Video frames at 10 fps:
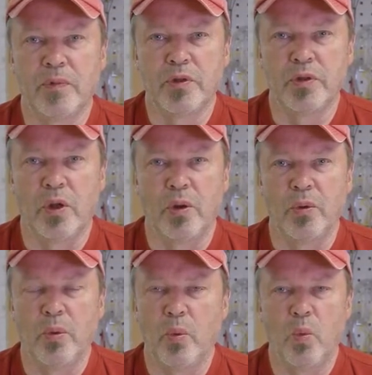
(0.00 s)

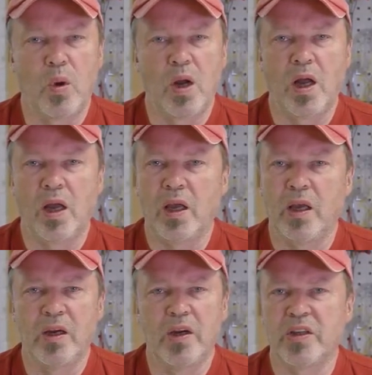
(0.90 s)
So
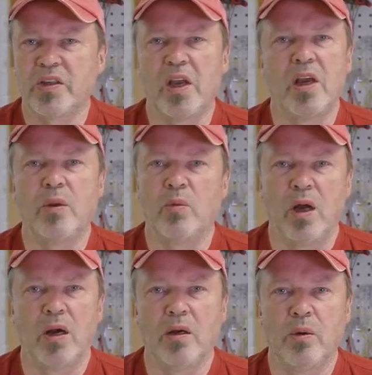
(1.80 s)
why does
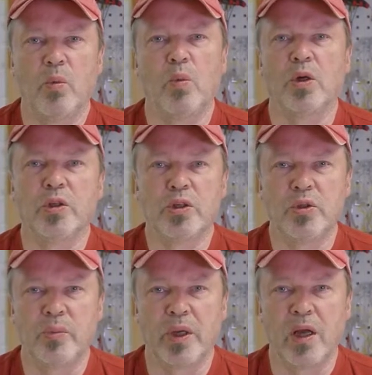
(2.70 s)
anyone want
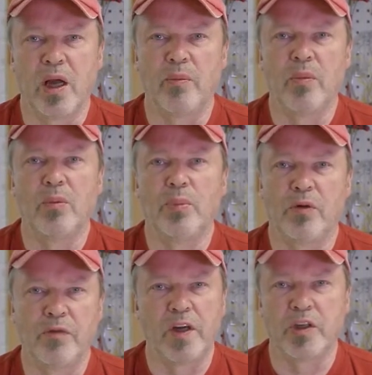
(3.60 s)
to become a
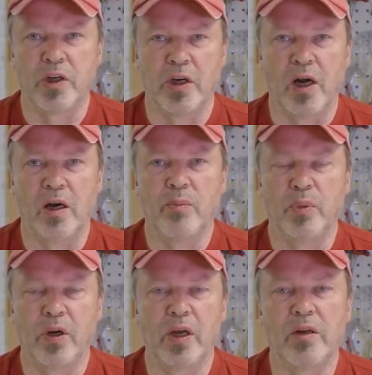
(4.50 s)
professional
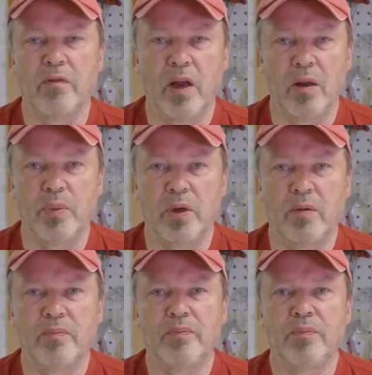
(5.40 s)
product developer?